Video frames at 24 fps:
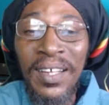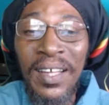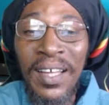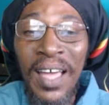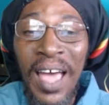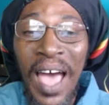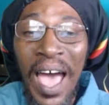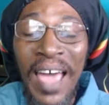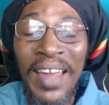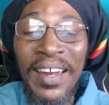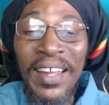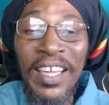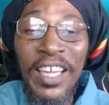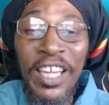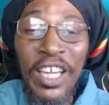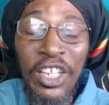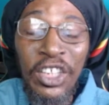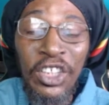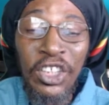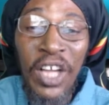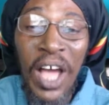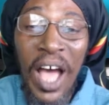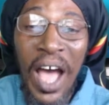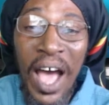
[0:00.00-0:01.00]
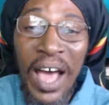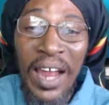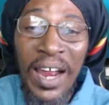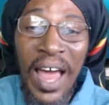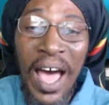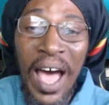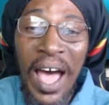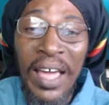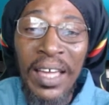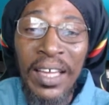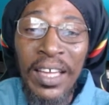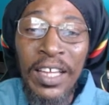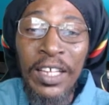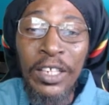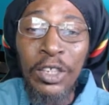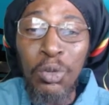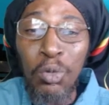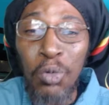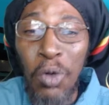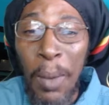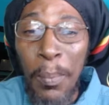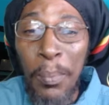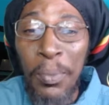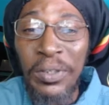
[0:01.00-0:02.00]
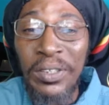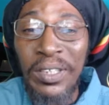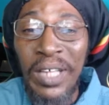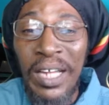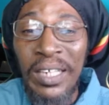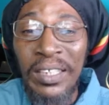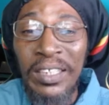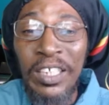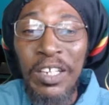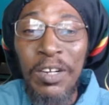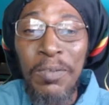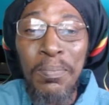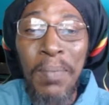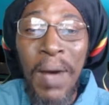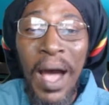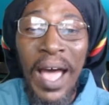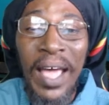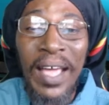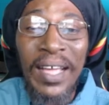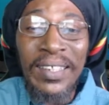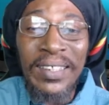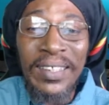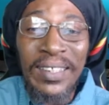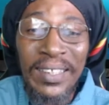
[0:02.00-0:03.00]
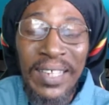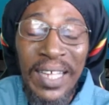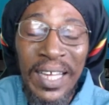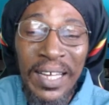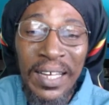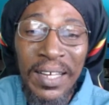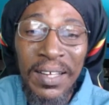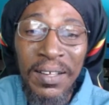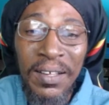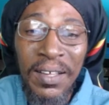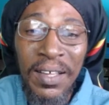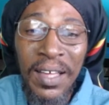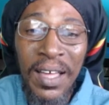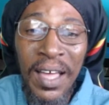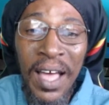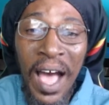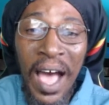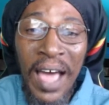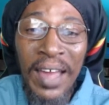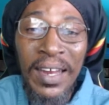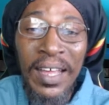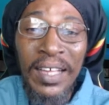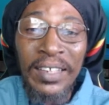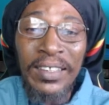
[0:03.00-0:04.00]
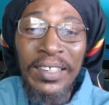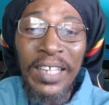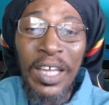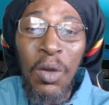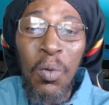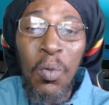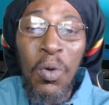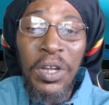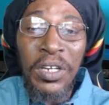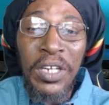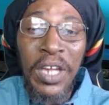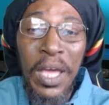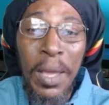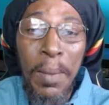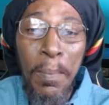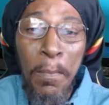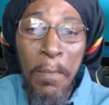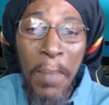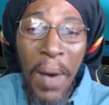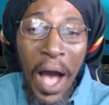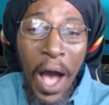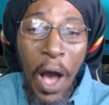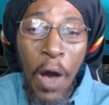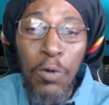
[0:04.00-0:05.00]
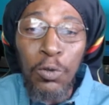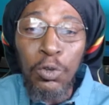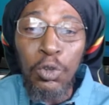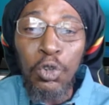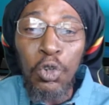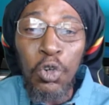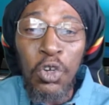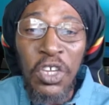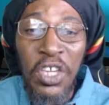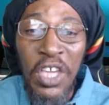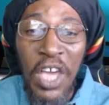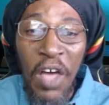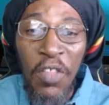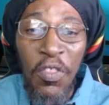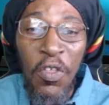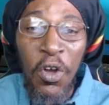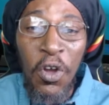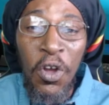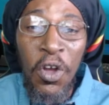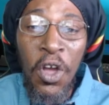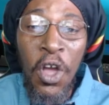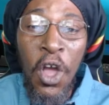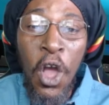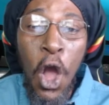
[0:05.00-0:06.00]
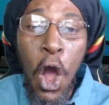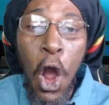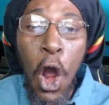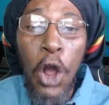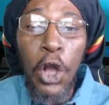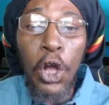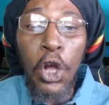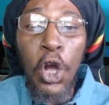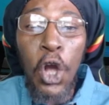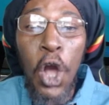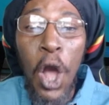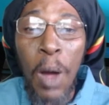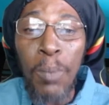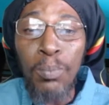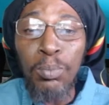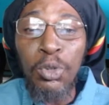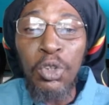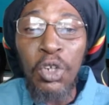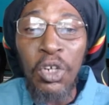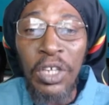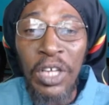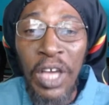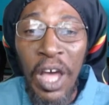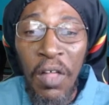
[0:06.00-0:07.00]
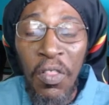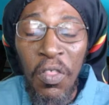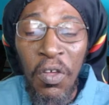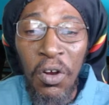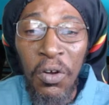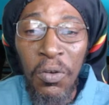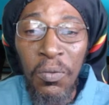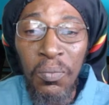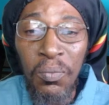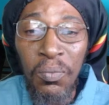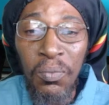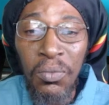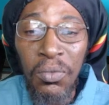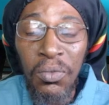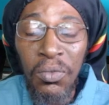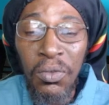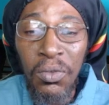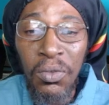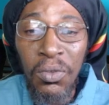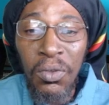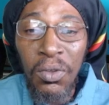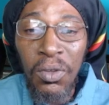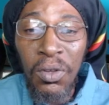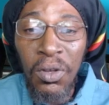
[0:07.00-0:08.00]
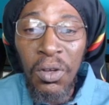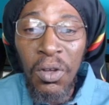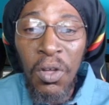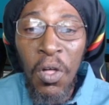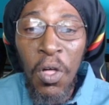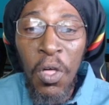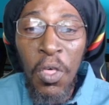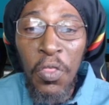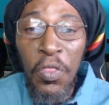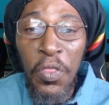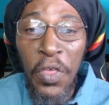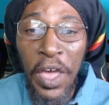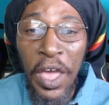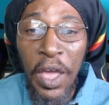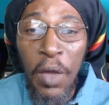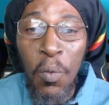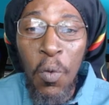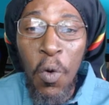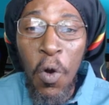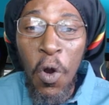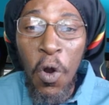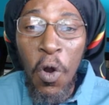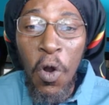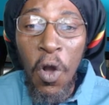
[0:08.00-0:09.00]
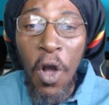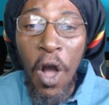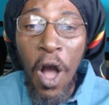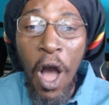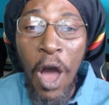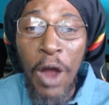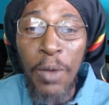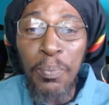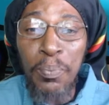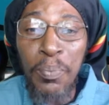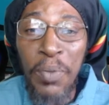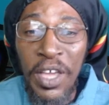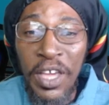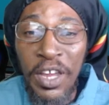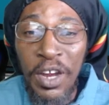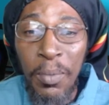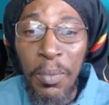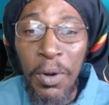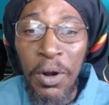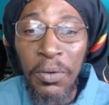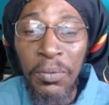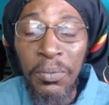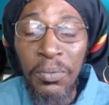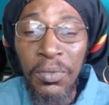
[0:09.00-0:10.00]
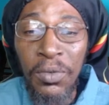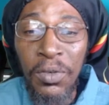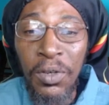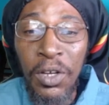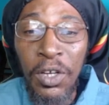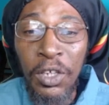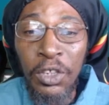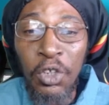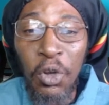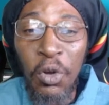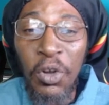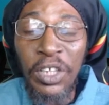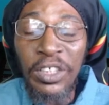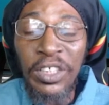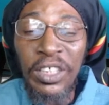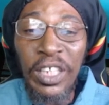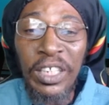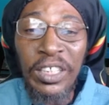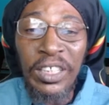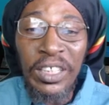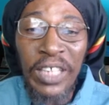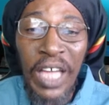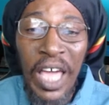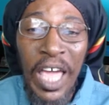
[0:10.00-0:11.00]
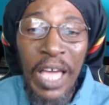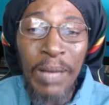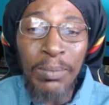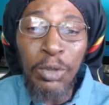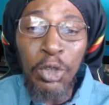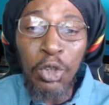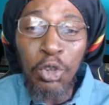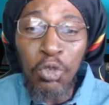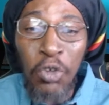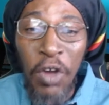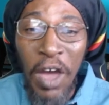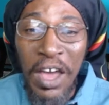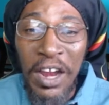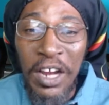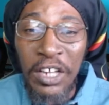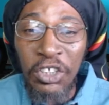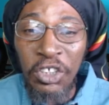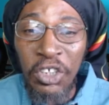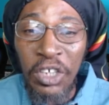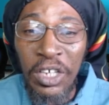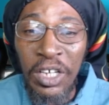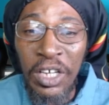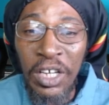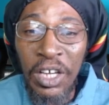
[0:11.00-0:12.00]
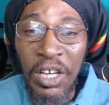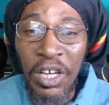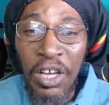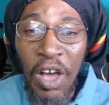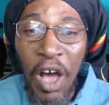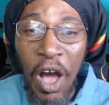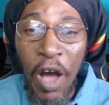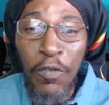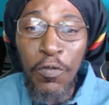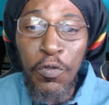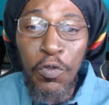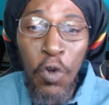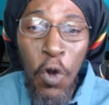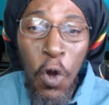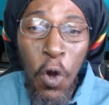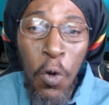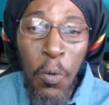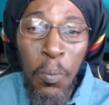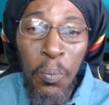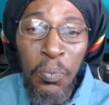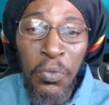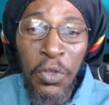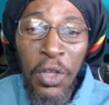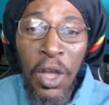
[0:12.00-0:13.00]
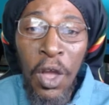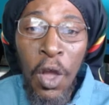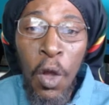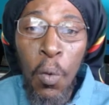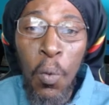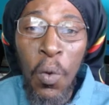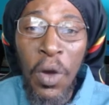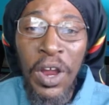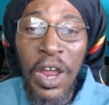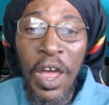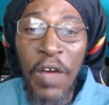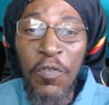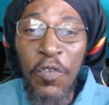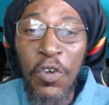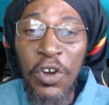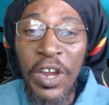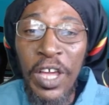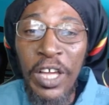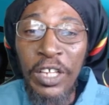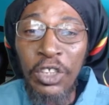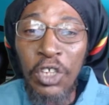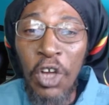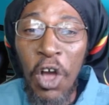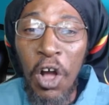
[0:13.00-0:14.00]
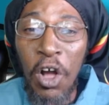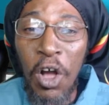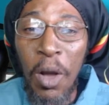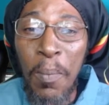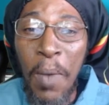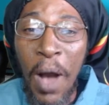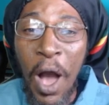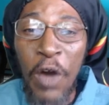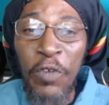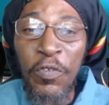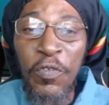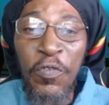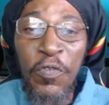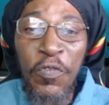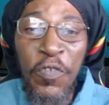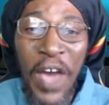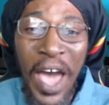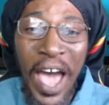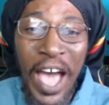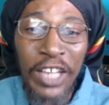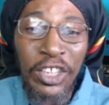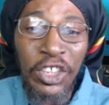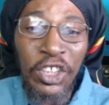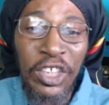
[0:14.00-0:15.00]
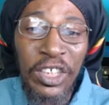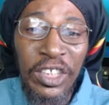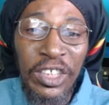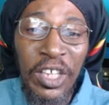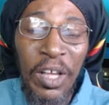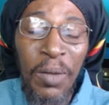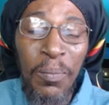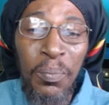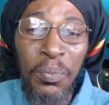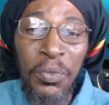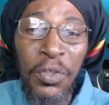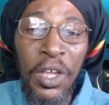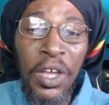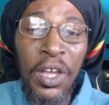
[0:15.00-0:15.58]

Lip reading: and each ally is represented by a stick. And they say when they bound together or come together, they were unbeatable. So it's the same strategy of Rome. Whenever they talk about fascism,